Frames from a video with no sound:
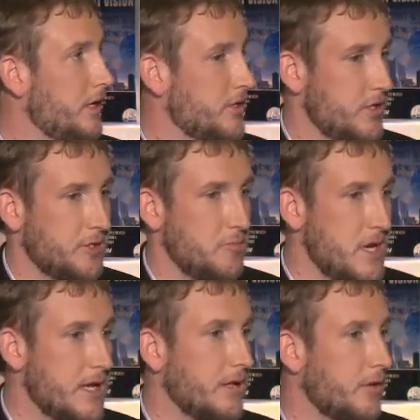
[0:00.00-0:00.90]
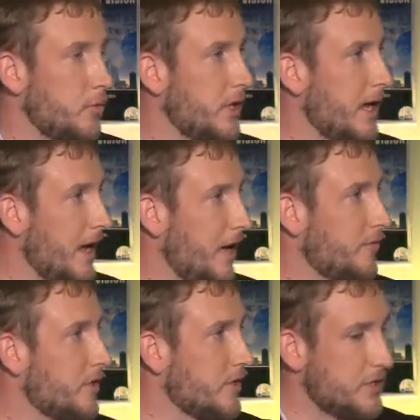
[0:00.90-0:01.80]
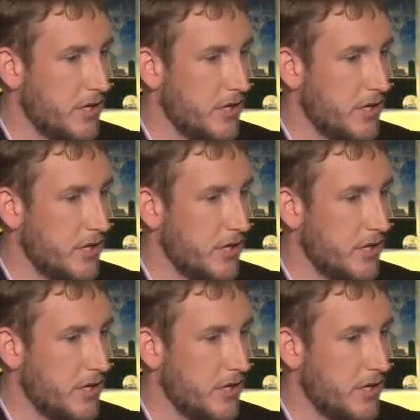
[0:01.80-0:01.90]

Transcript: is this meeting that we have in this